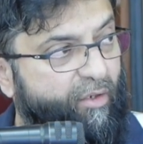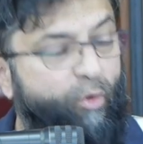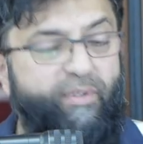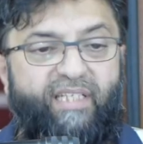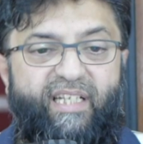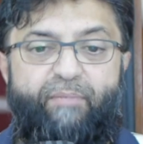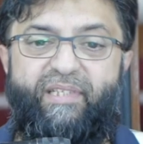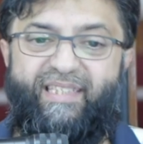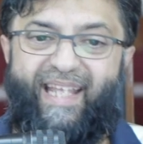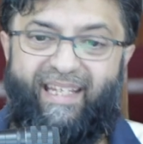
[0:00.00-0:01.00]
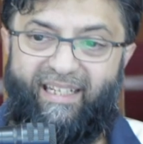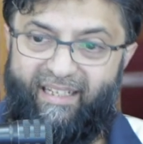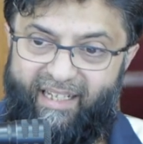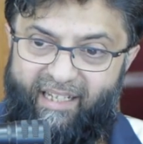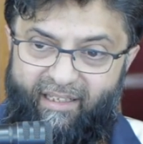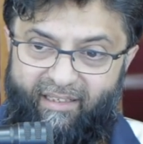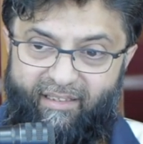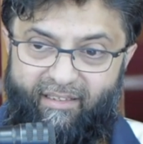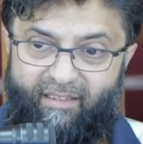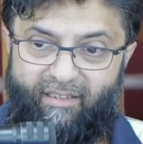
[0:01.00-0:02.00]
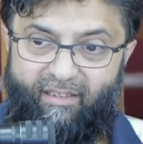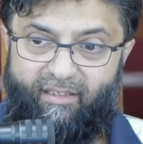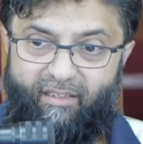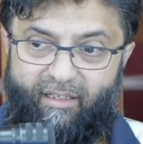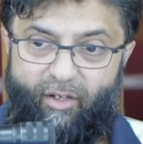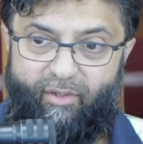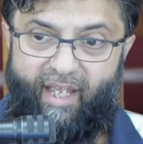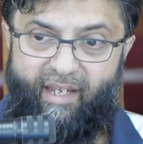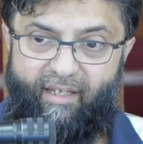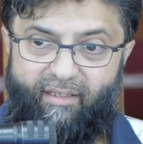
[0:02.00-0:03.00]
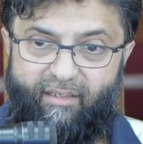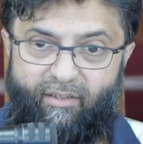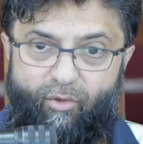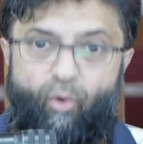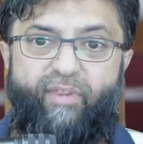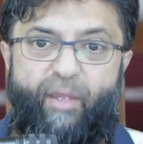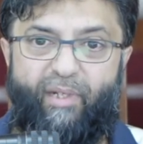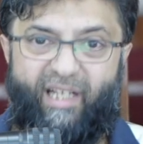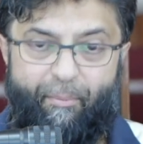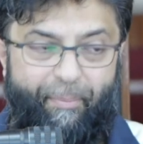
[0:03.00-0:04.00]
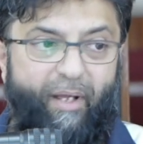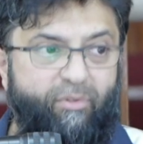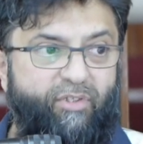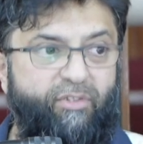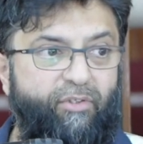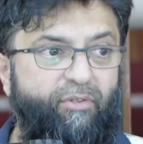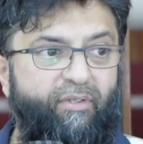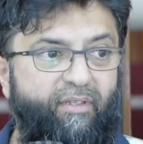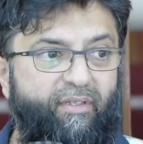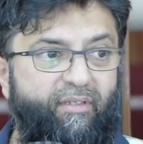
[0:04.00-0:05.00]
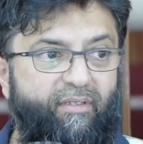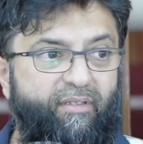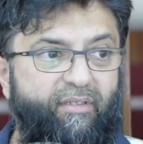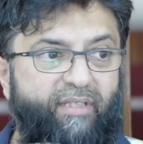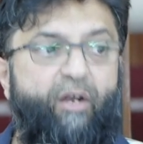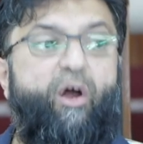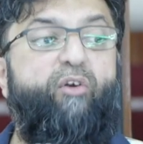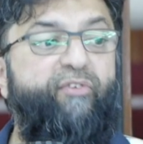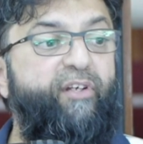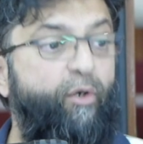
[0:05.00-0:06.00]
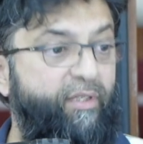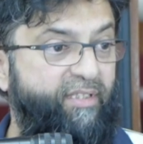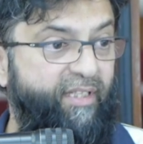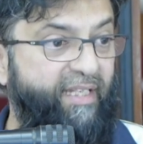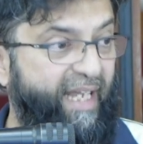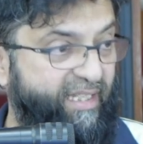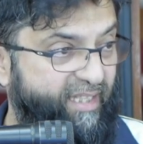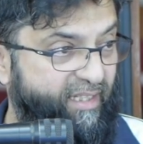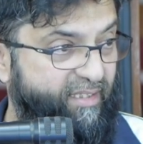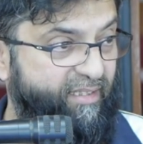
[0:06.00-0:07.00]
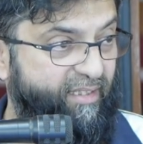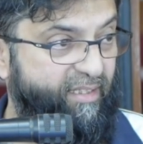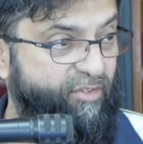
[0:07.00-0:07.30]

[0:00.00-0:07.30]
or they did mistakenly, okay, or they were compelled to do, they are overlooked in that sense.